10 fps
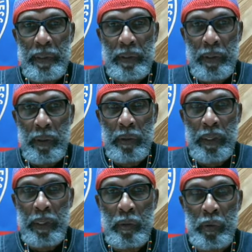you know, in
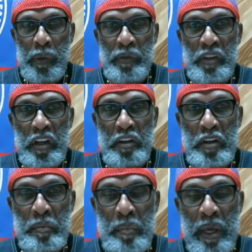other words, their
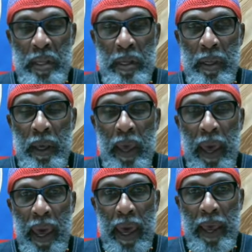dominion
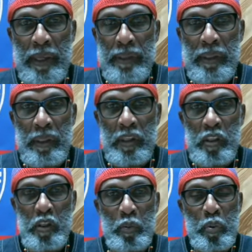has
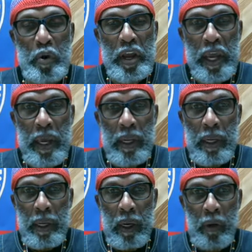spread
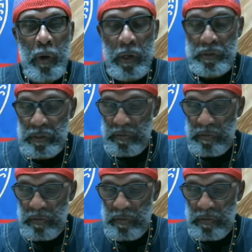across the